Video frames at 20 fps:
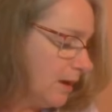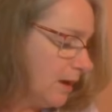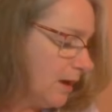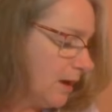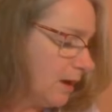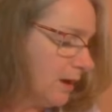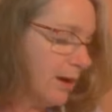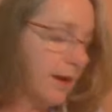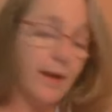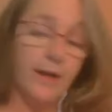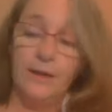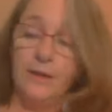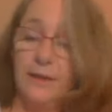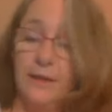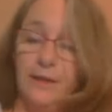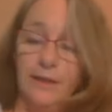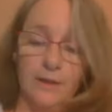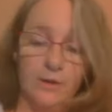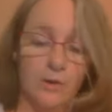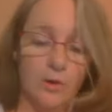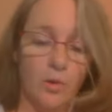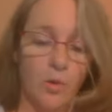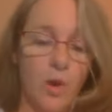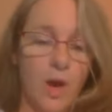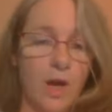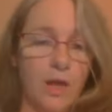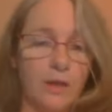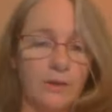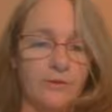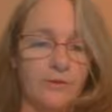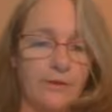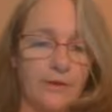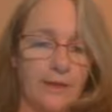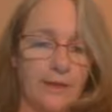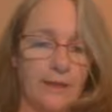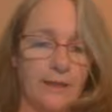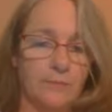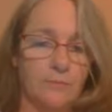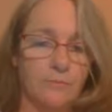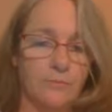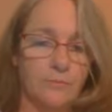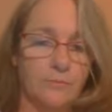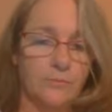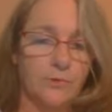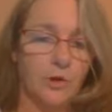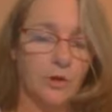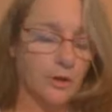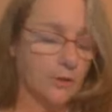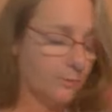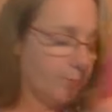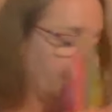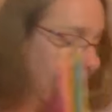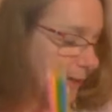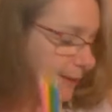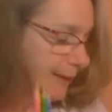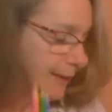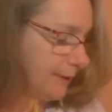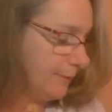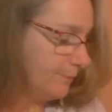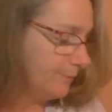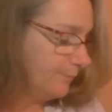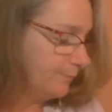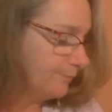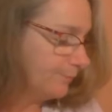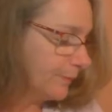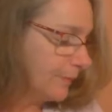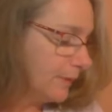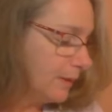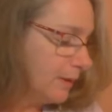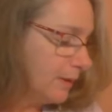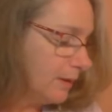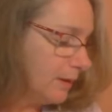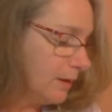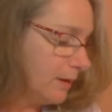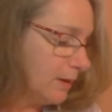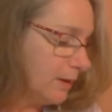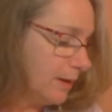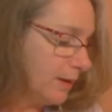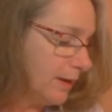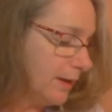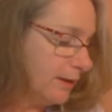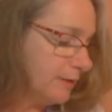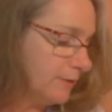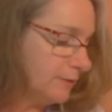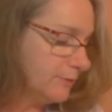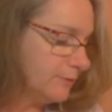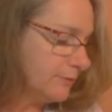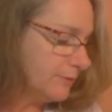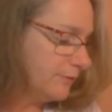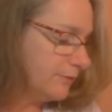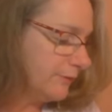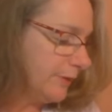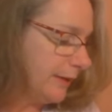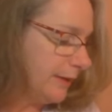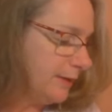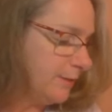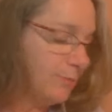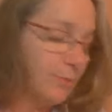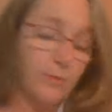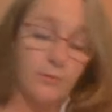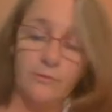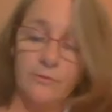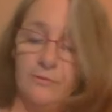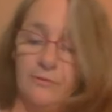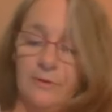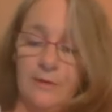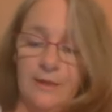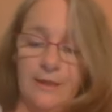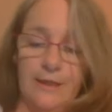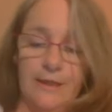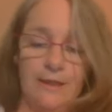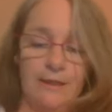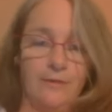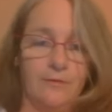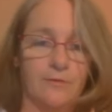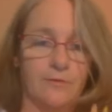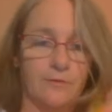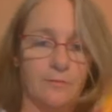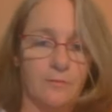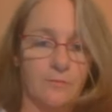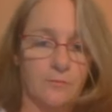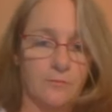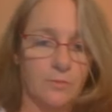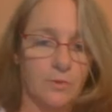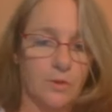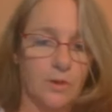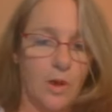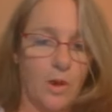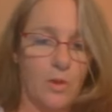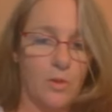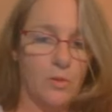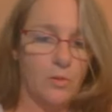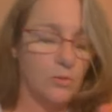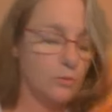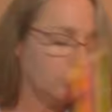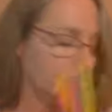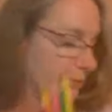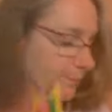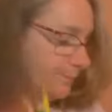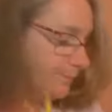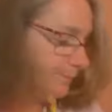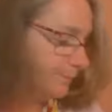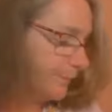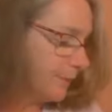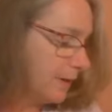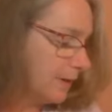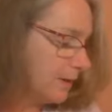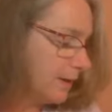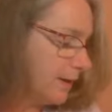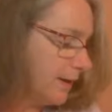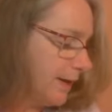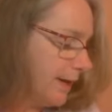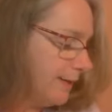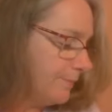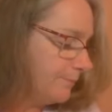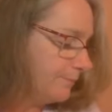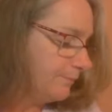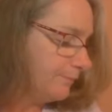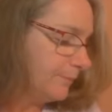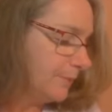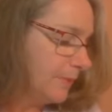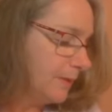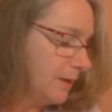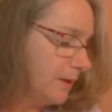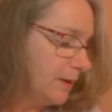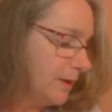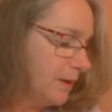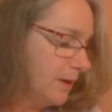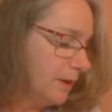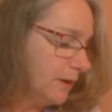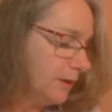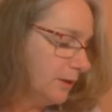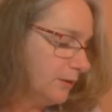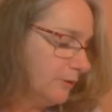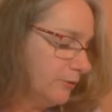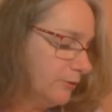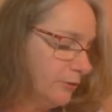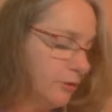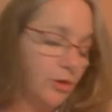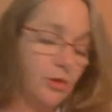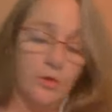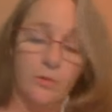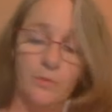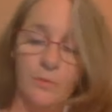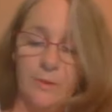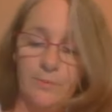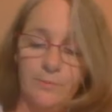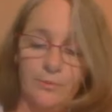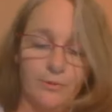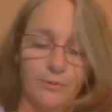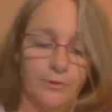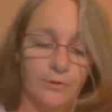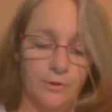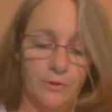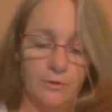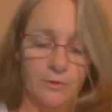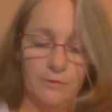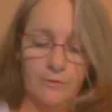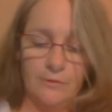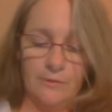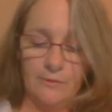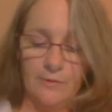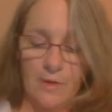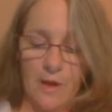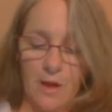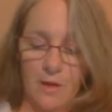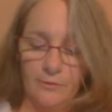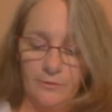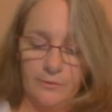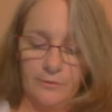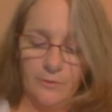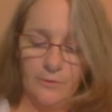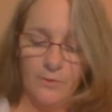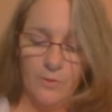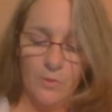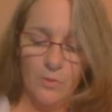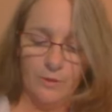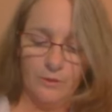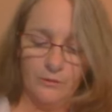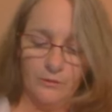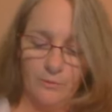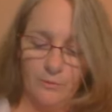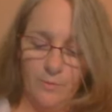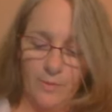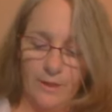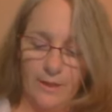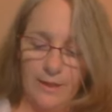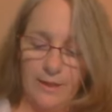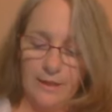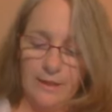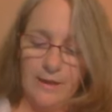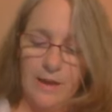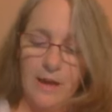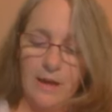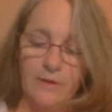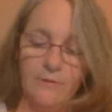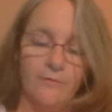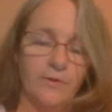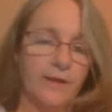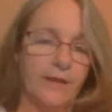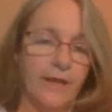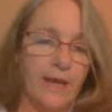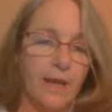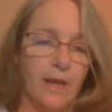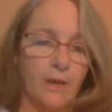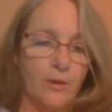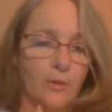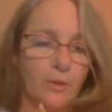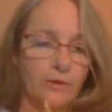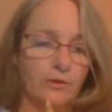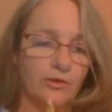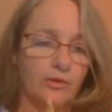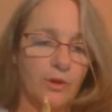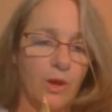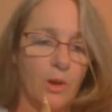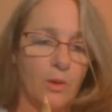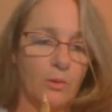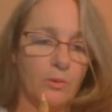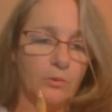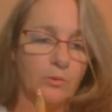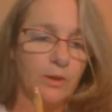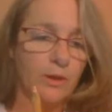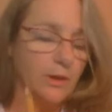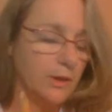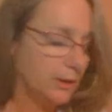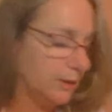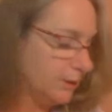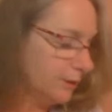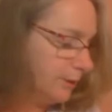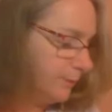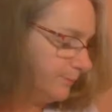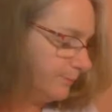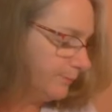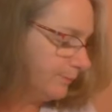All right, inequality, dark pink. All right, sustainable cities, gold. All right, consume and produce is also going to be kind of a yellowish gold color.